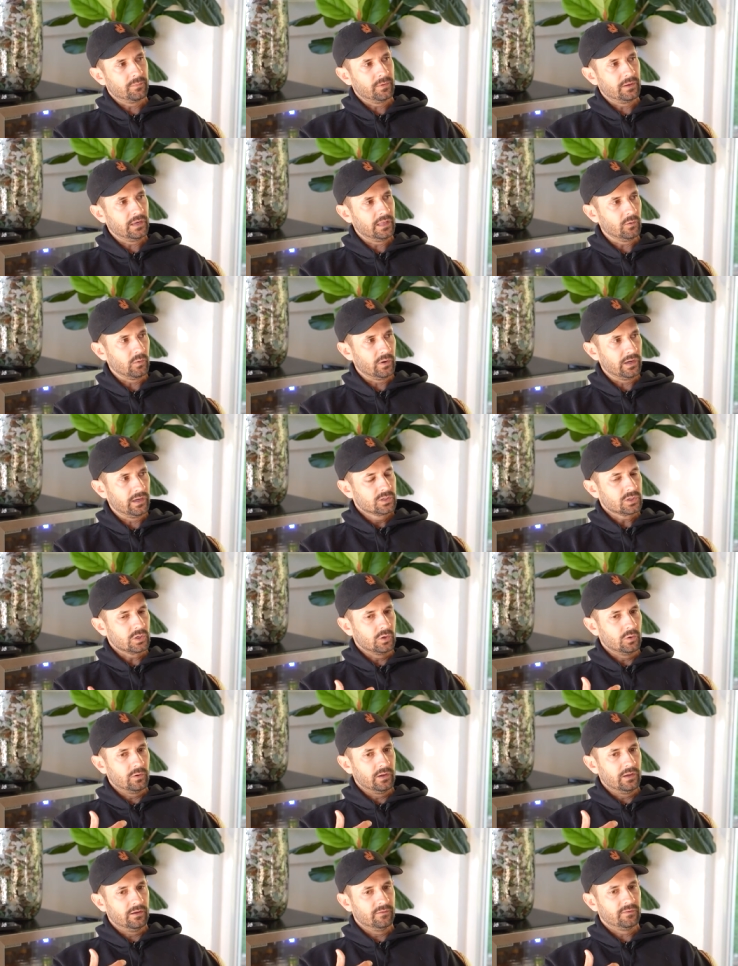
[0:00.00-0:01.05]
up anyway.
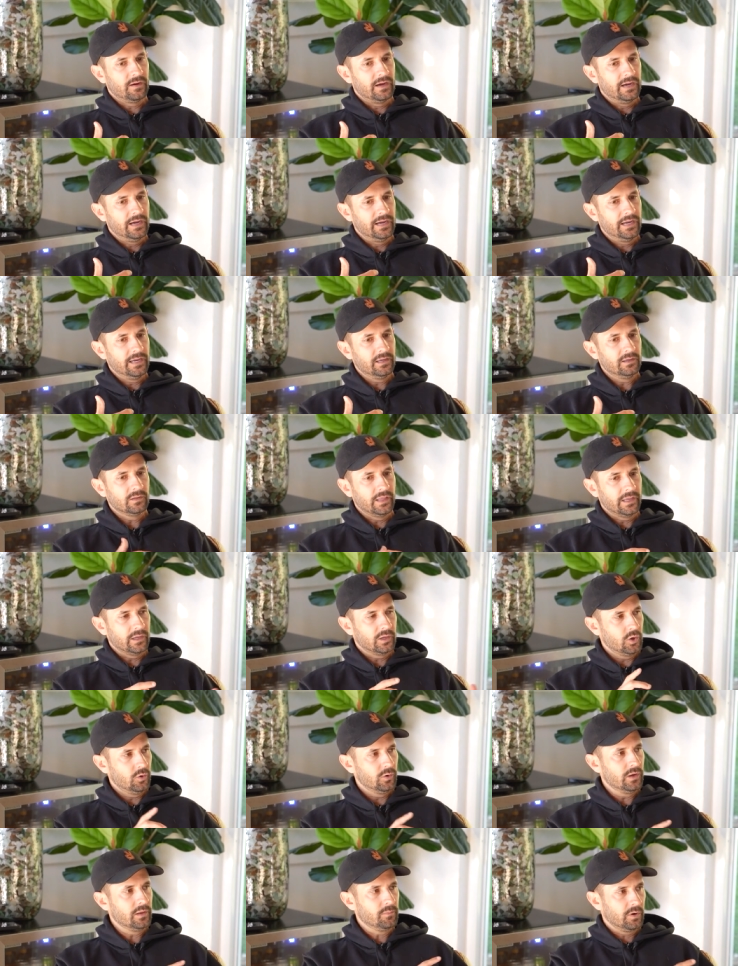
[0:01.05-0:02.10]
So if I, like
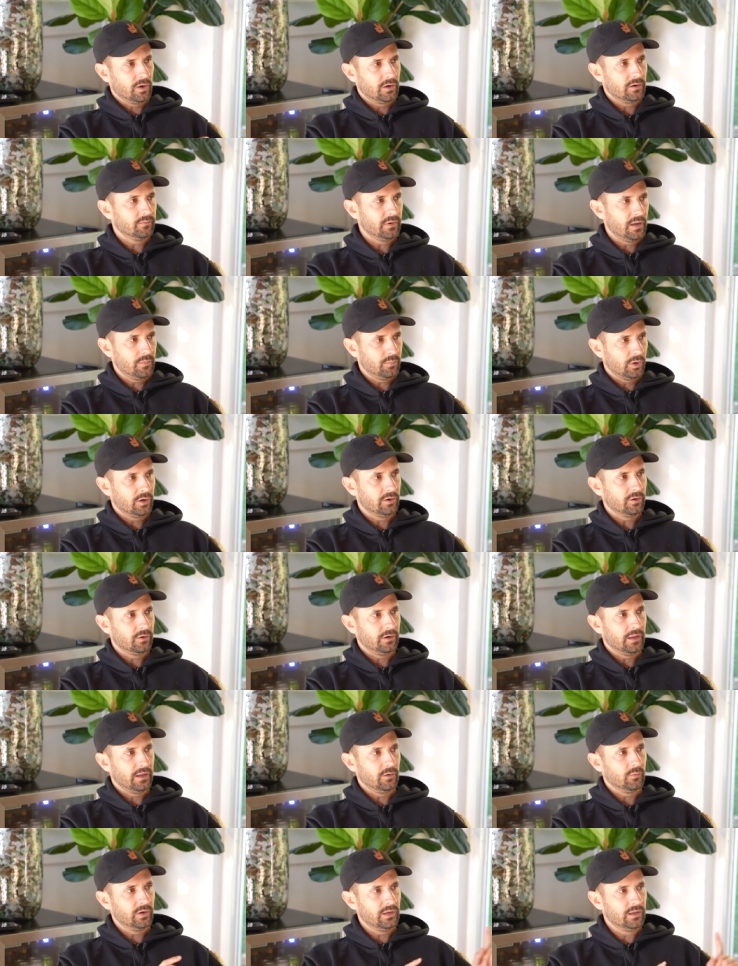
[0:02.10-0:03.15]
Cody Barton, my partner, and
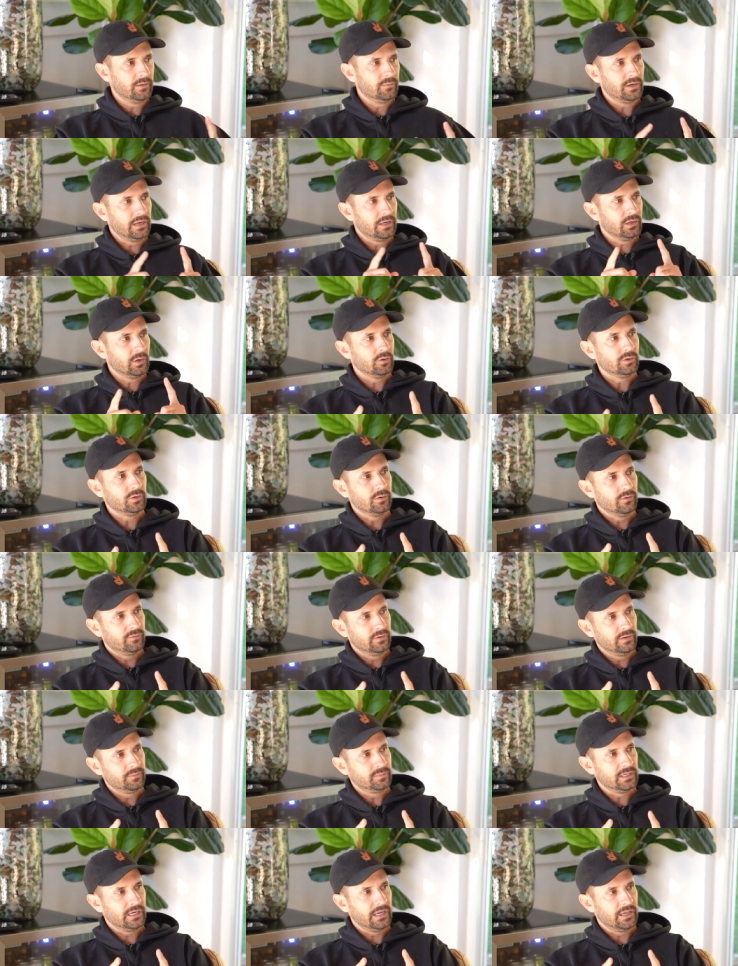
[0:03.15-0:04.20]
I, when him and I go do a
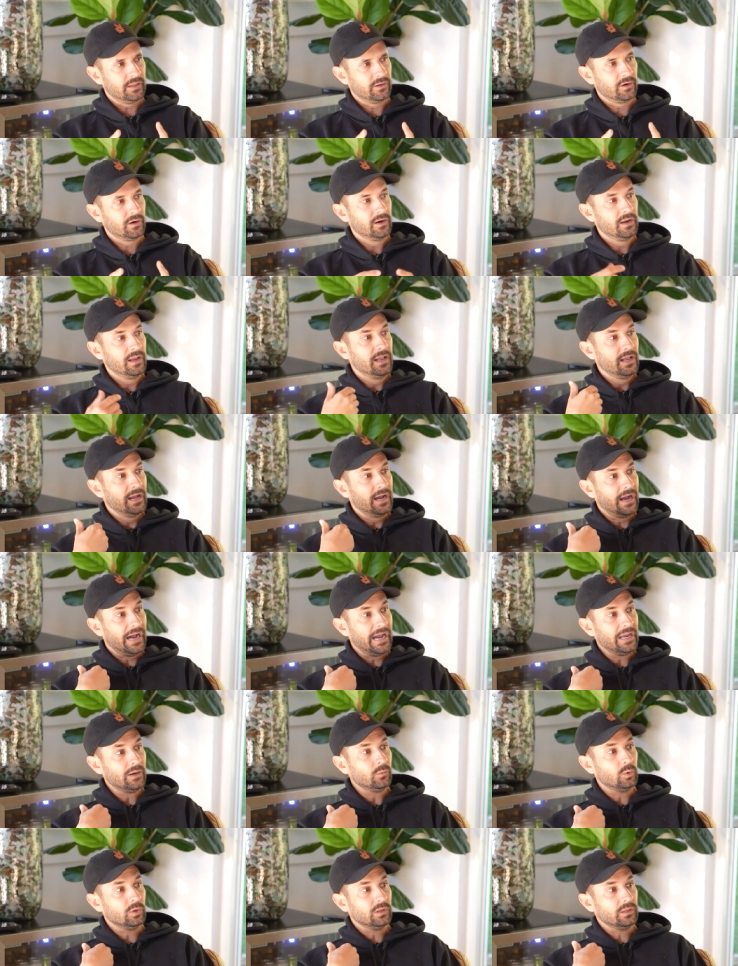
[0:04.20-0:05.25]
flip together,
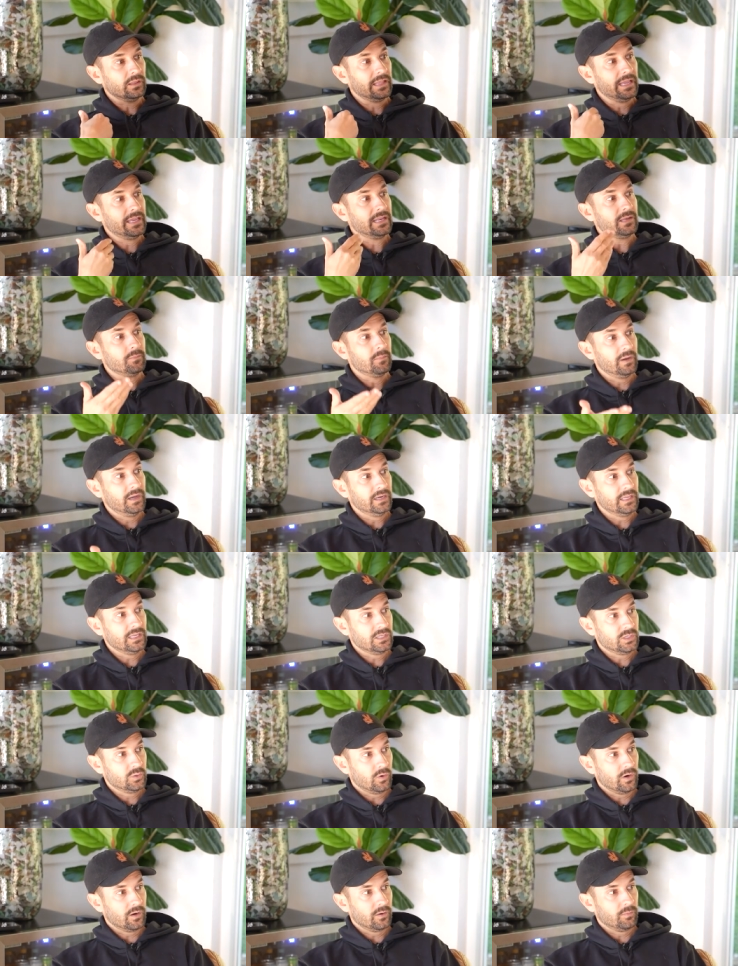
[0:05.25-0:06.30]
I will lend money
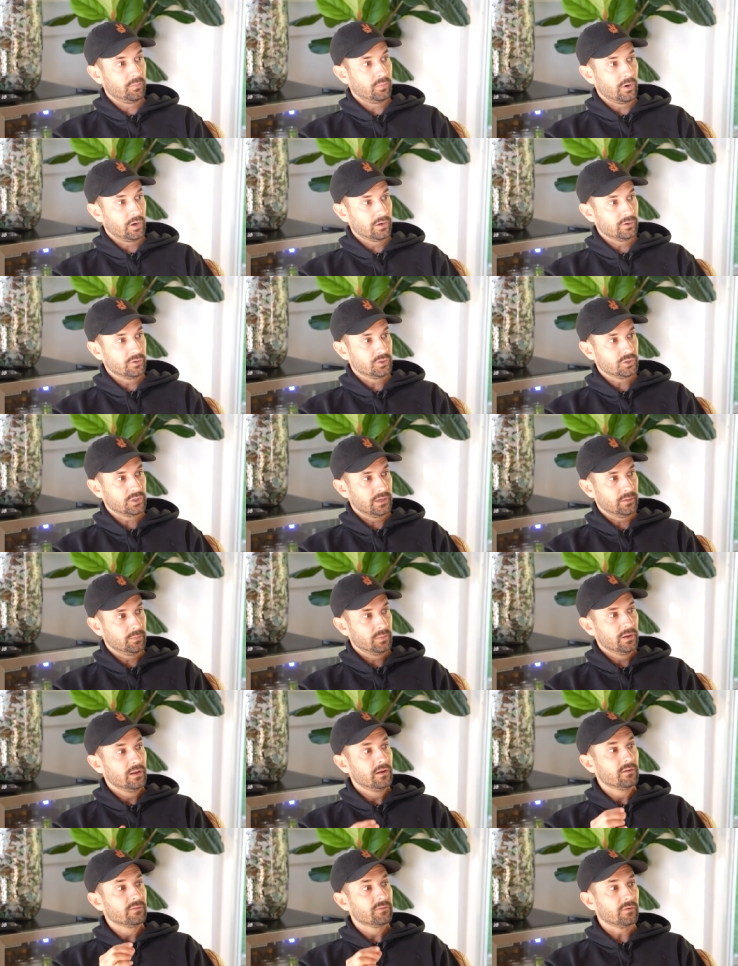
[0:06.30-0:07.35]
to our
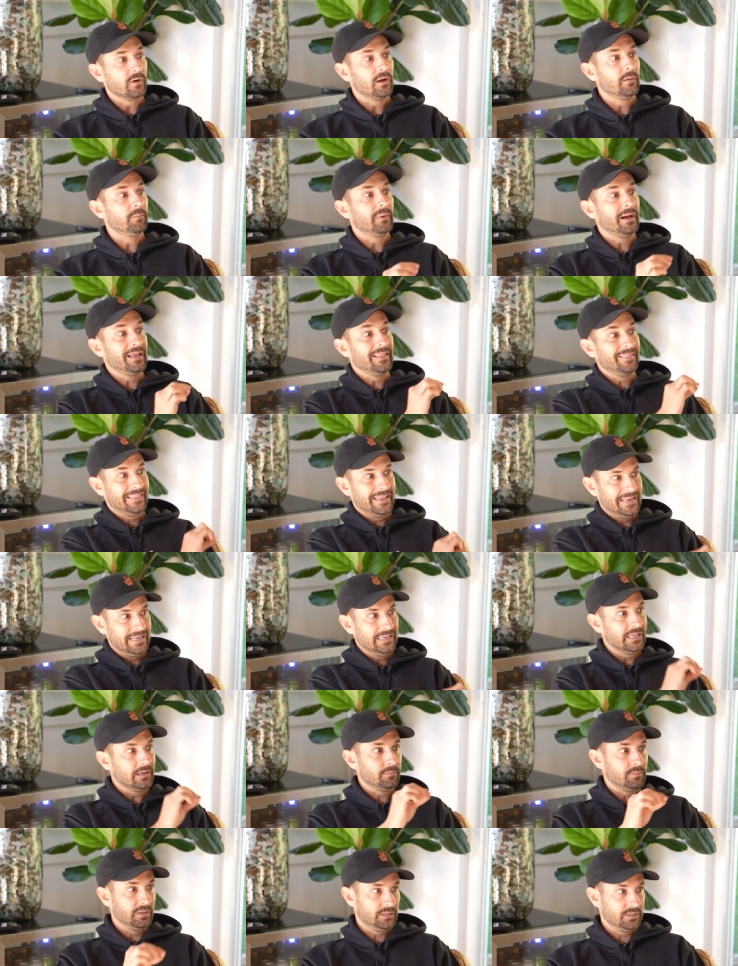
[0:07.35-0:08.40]
partnership yeah. from my
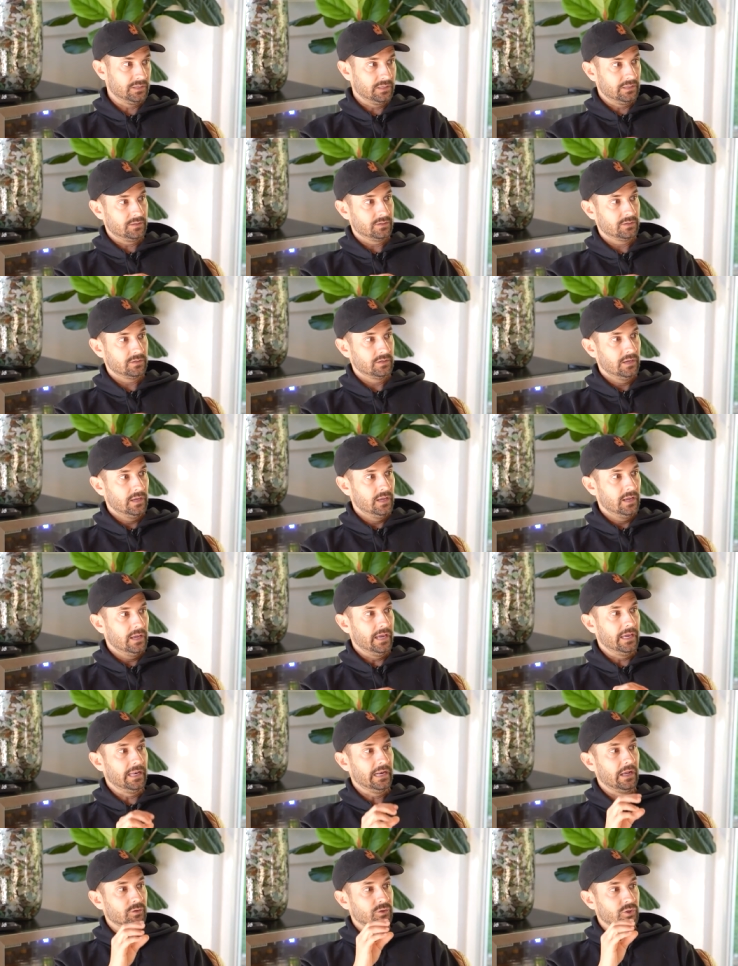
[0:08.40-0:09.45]
lending business. Right.
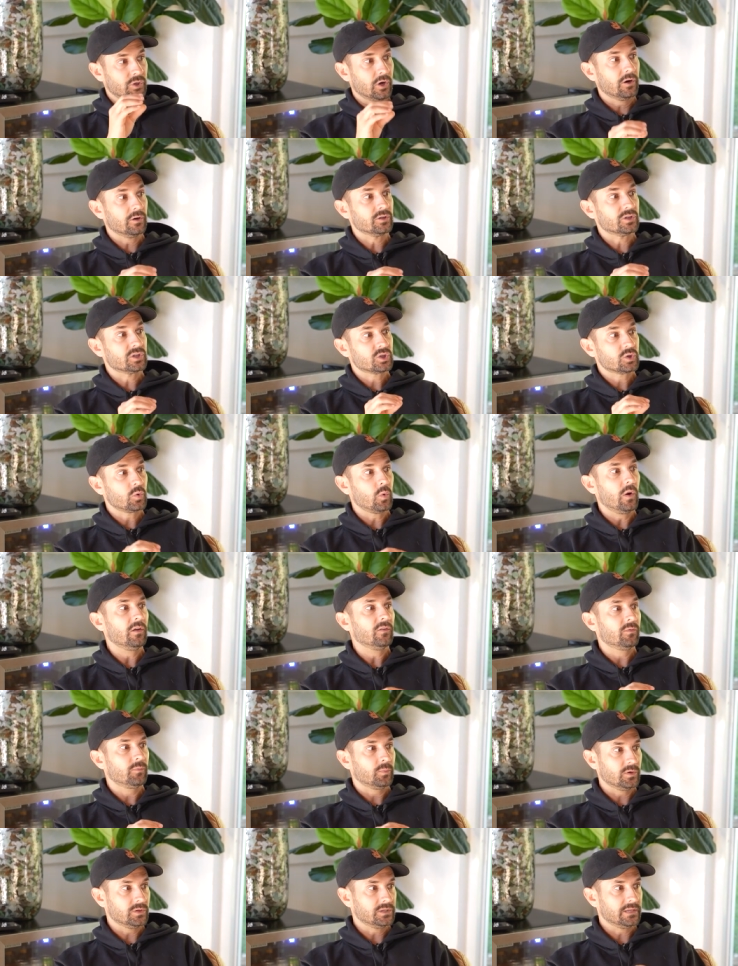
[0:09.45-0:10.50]
And That's I'll charge
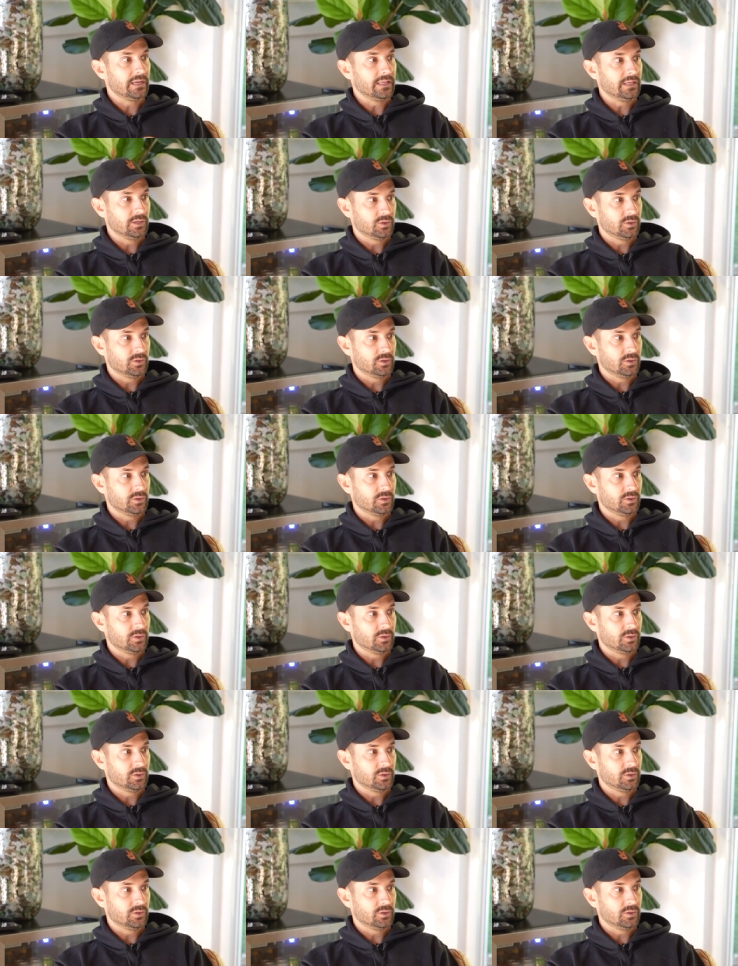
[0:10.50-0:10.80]
12% yeah.